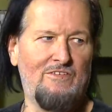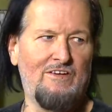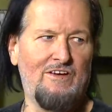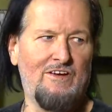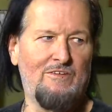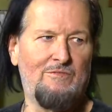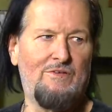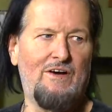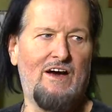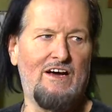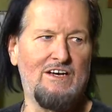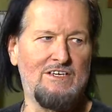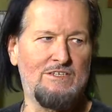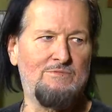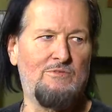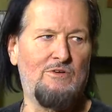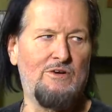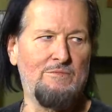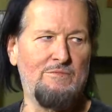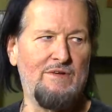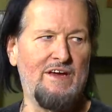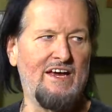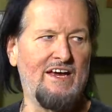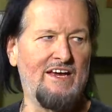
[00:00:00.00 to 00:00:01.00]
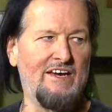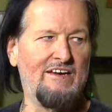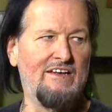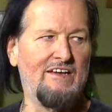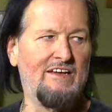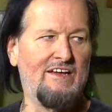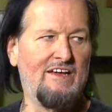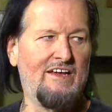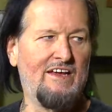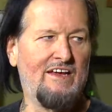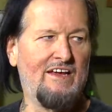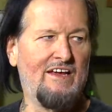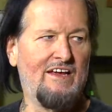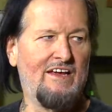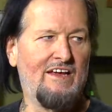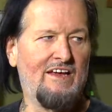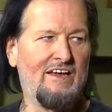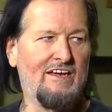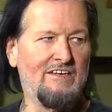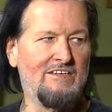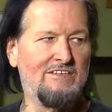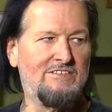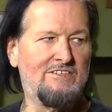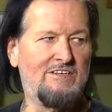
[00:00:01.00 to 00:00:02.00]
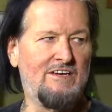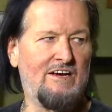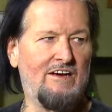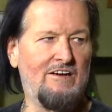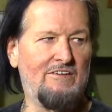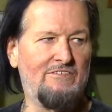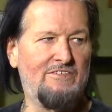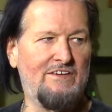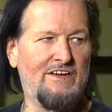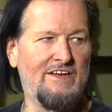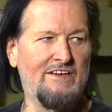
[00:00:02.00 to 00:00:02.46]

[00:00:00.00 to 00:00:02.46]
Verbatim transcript: of Posh Boy made and stuff,